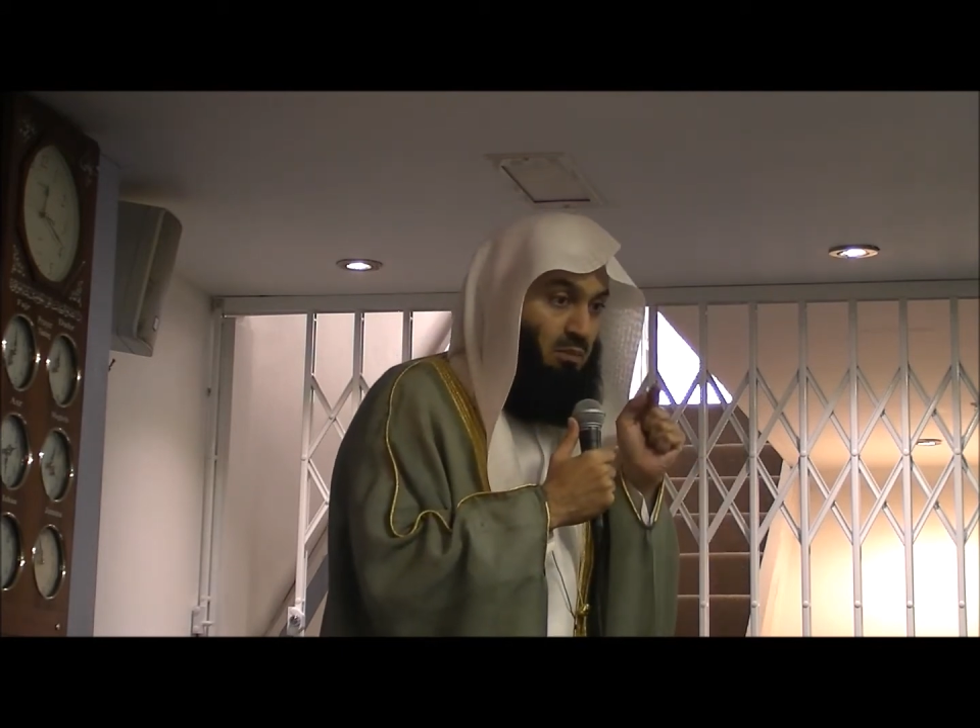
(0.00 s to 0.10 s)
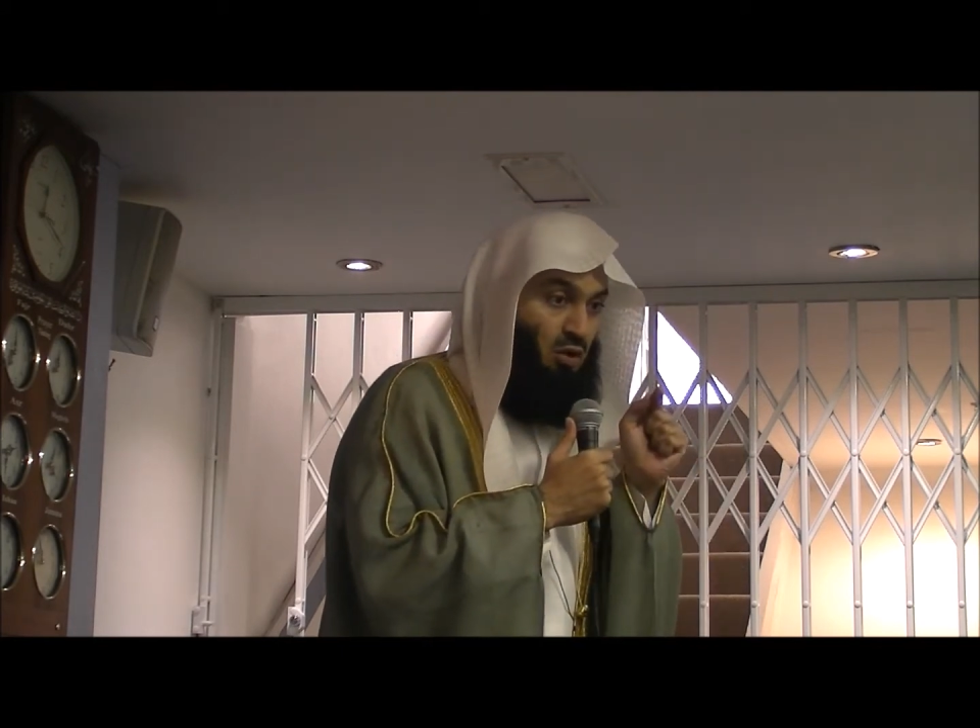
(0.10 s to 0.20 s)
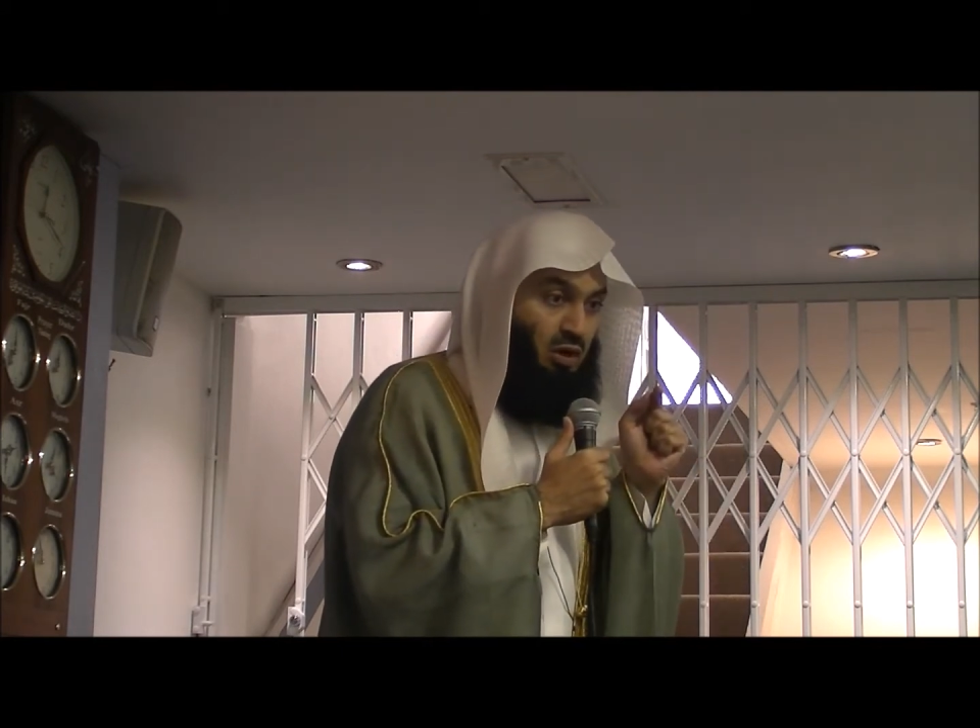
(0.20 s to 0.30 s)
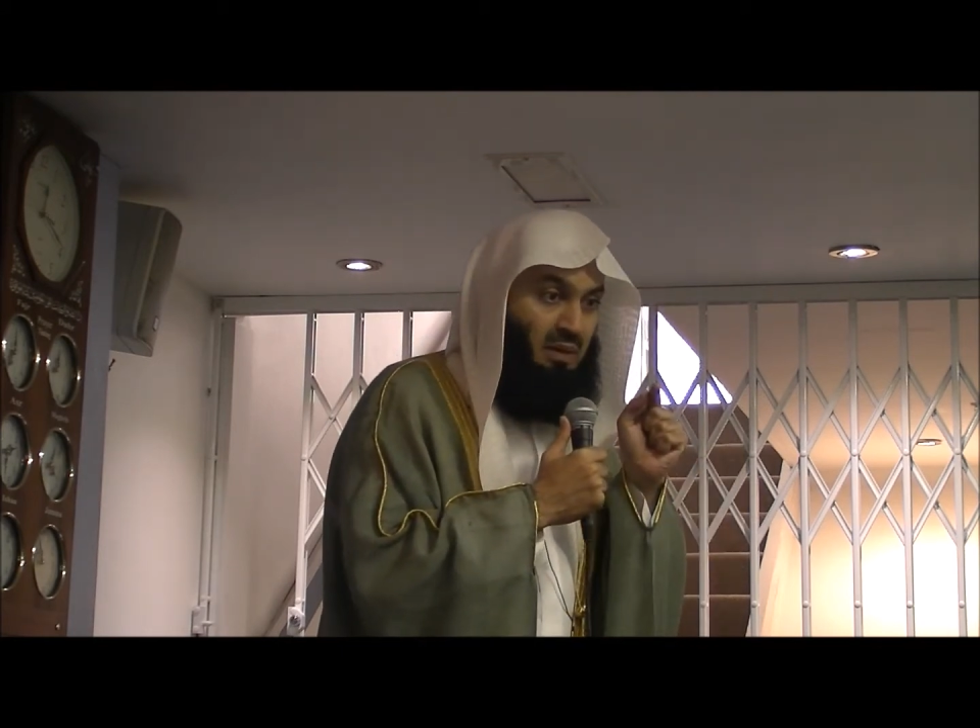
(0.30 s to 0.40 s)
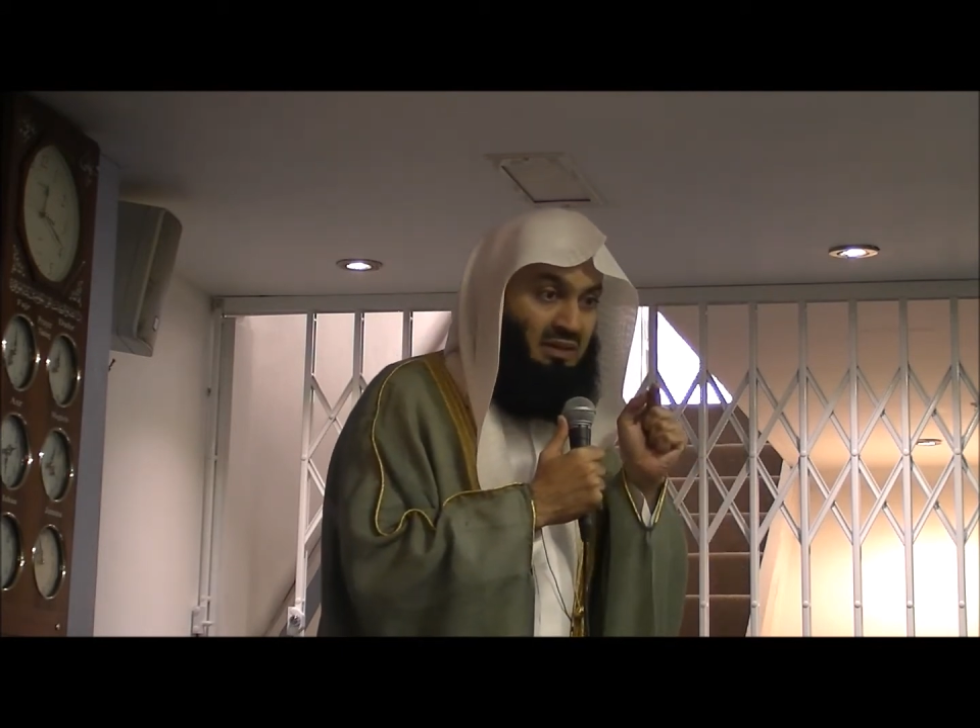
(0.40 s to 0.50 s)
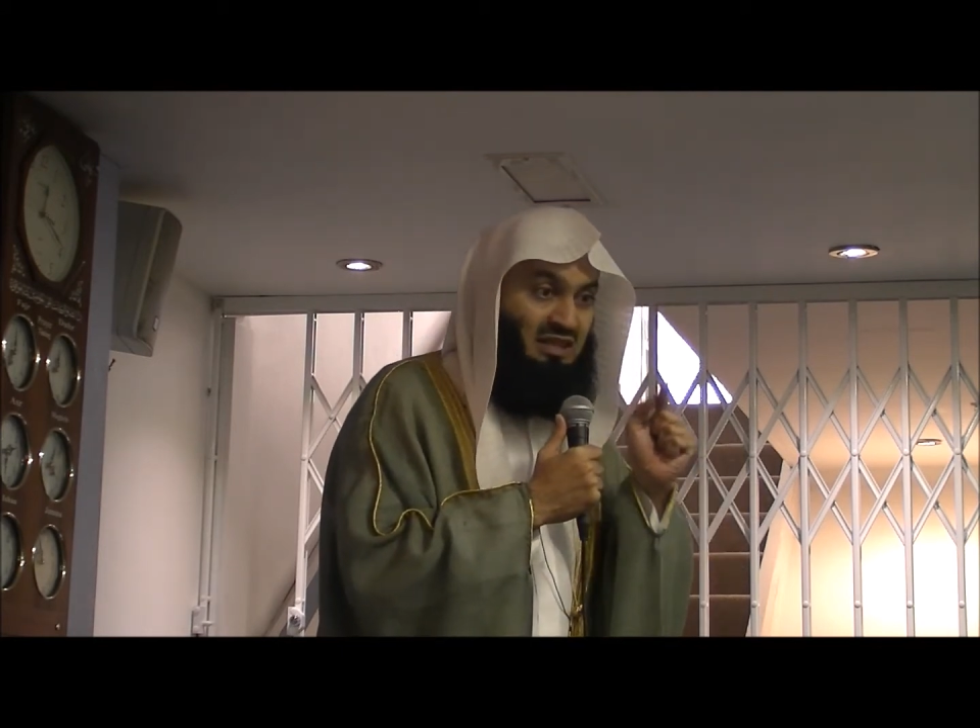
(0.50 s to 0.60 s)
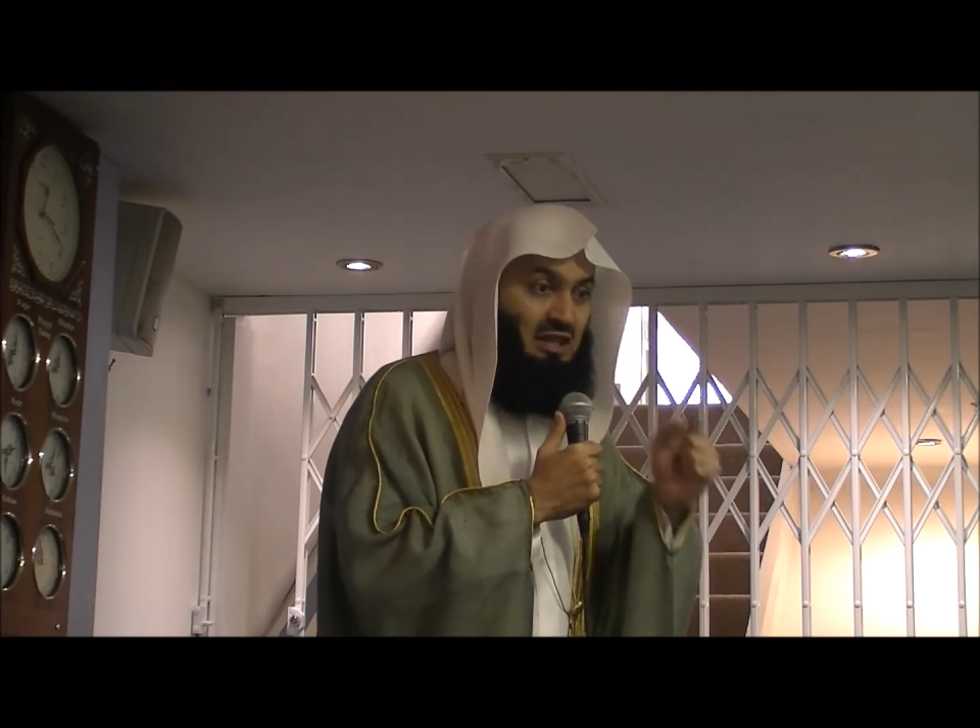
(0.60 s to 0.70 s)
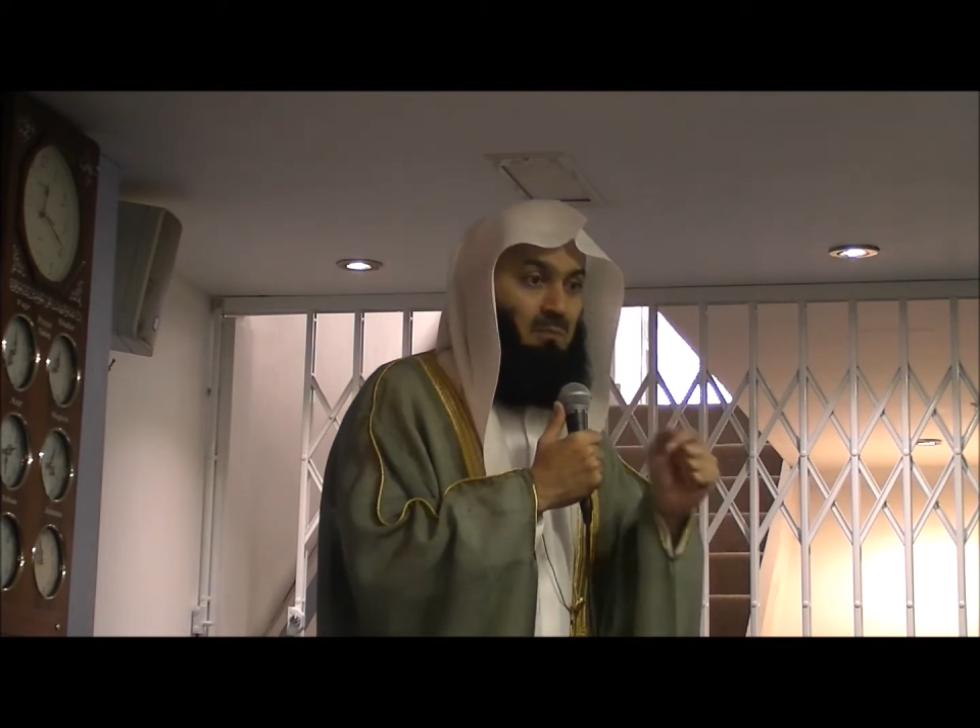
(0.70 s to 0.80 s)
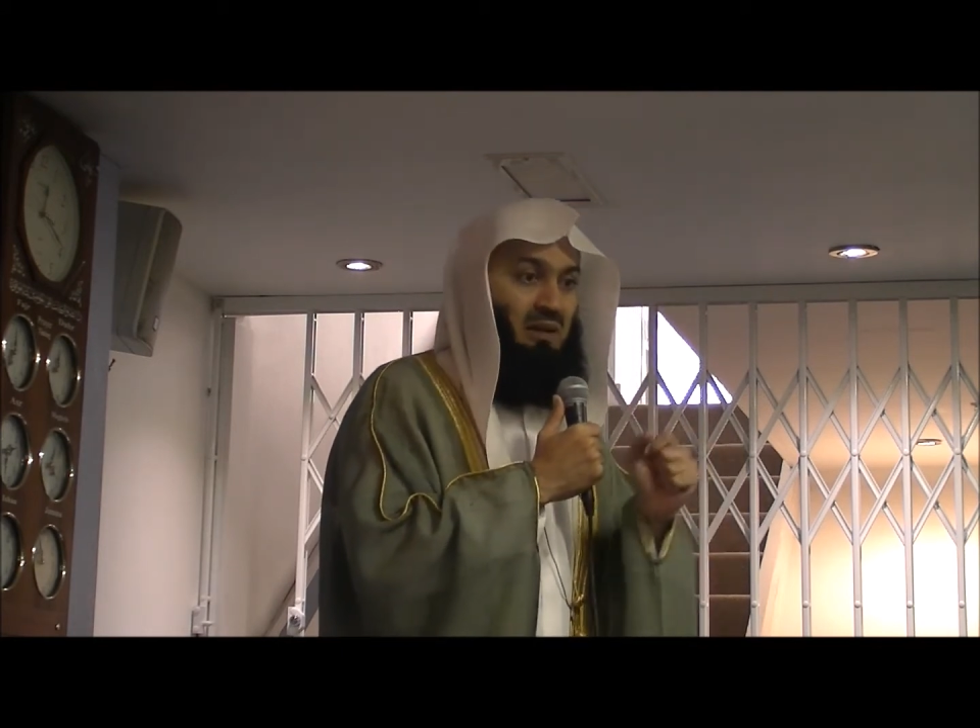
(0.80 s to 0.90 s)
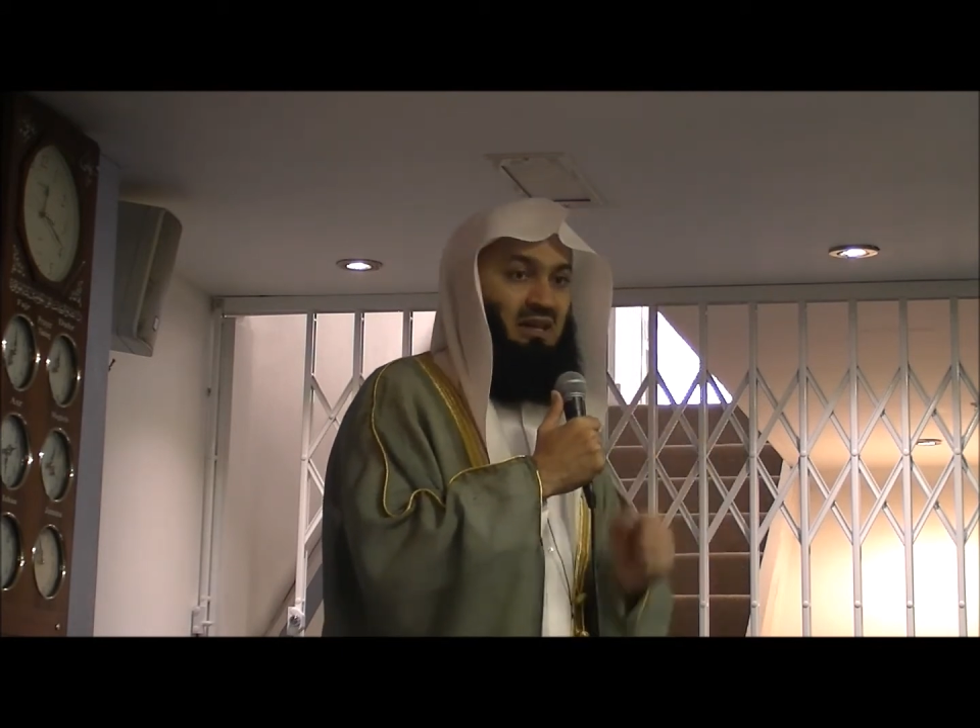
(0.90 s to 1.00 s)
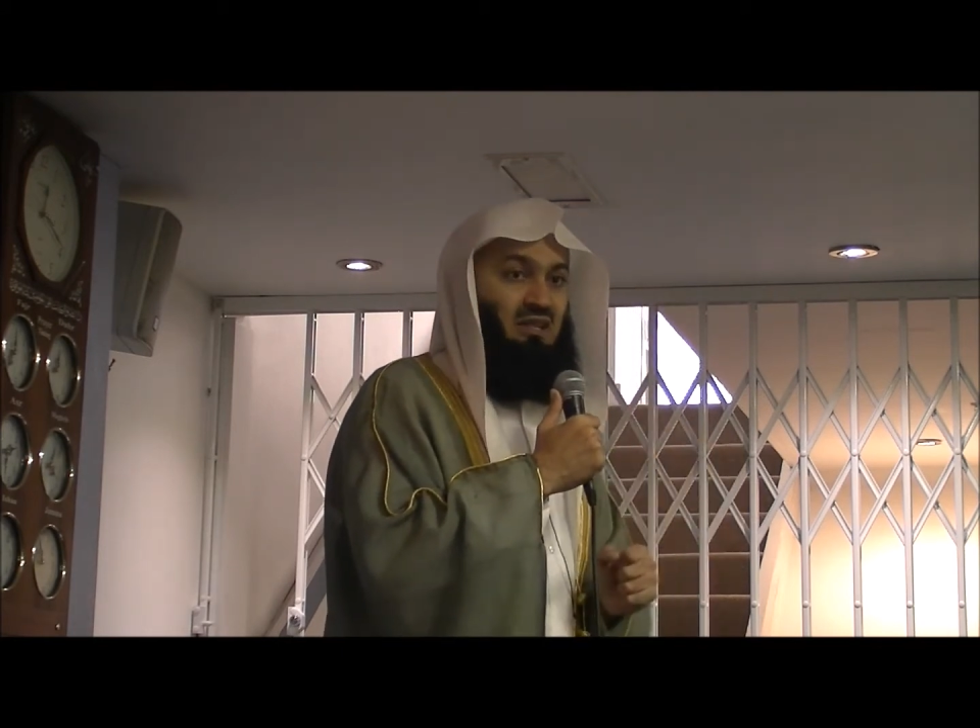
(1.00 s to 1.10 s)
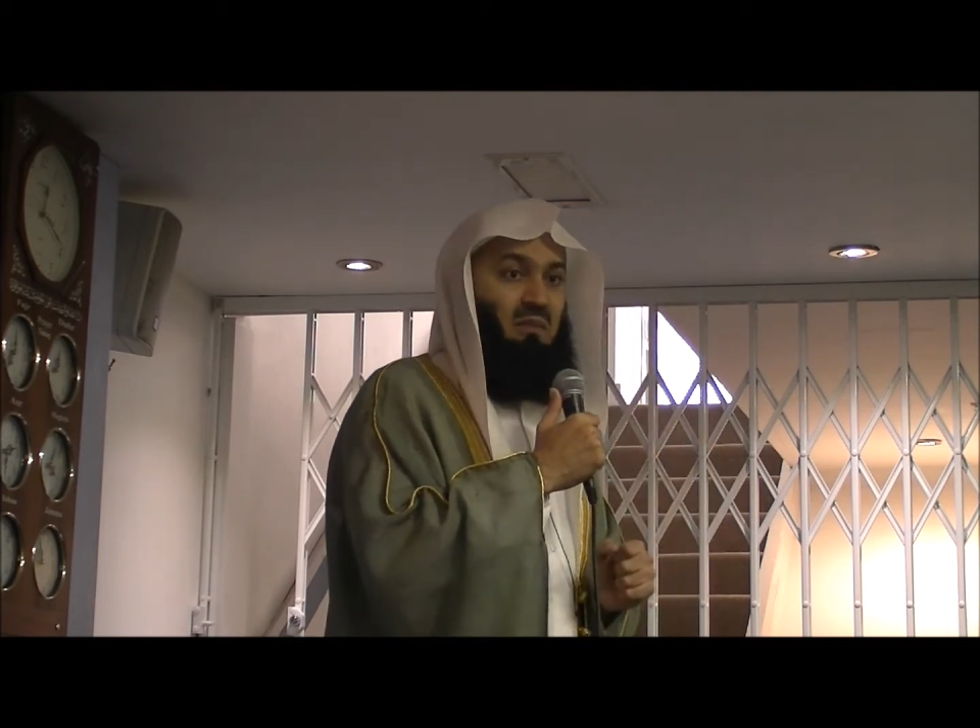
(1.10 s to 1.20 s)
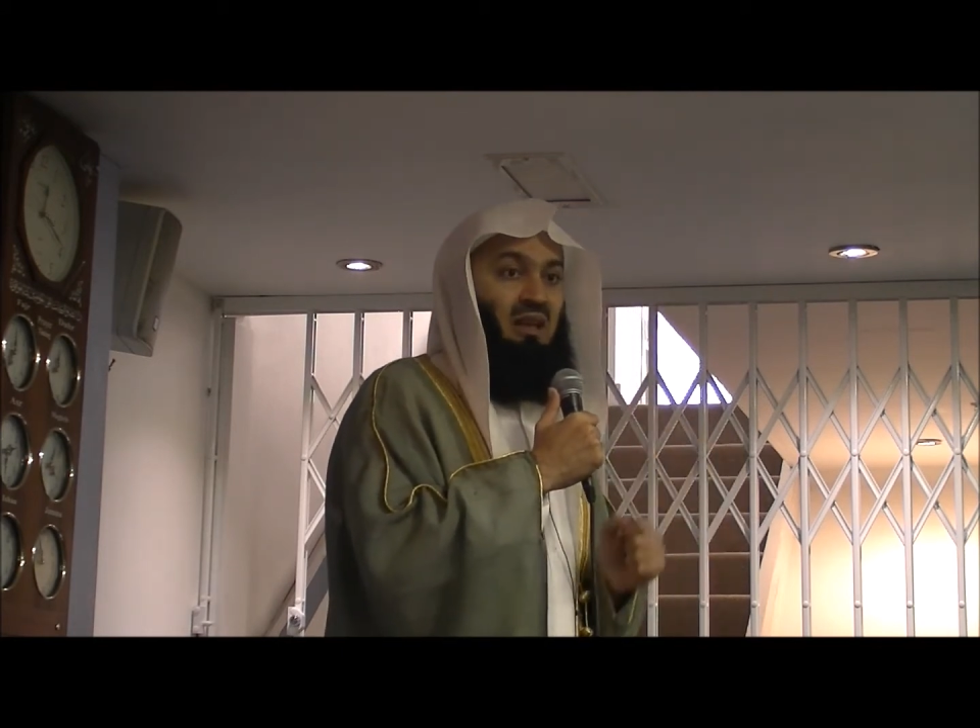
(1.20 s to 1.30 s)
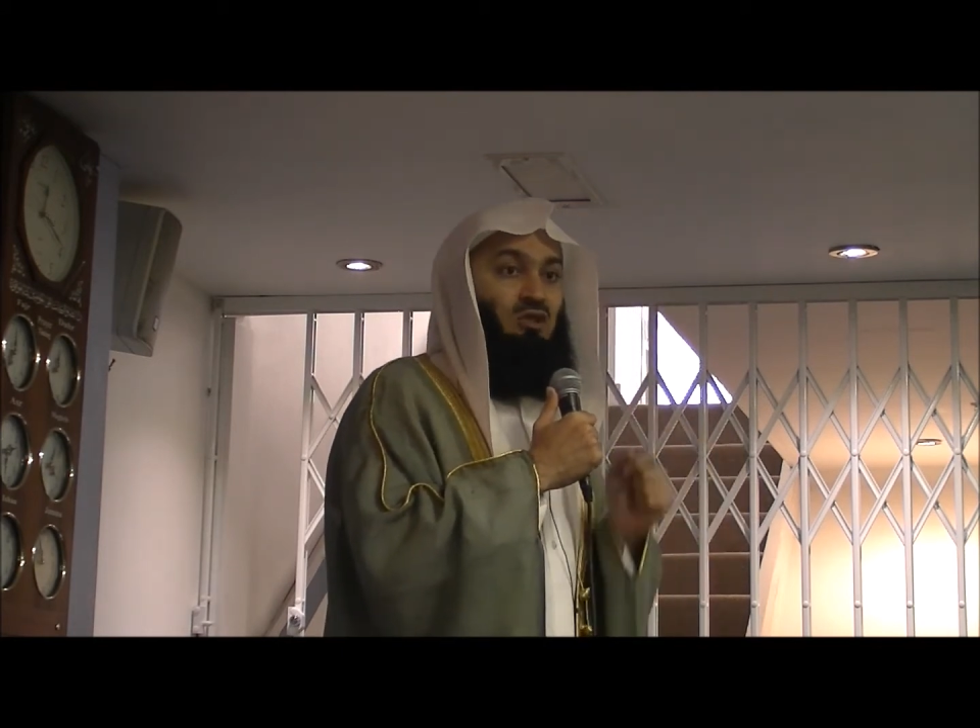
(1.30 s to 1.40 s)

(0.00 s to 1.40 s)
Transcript: more about siblings.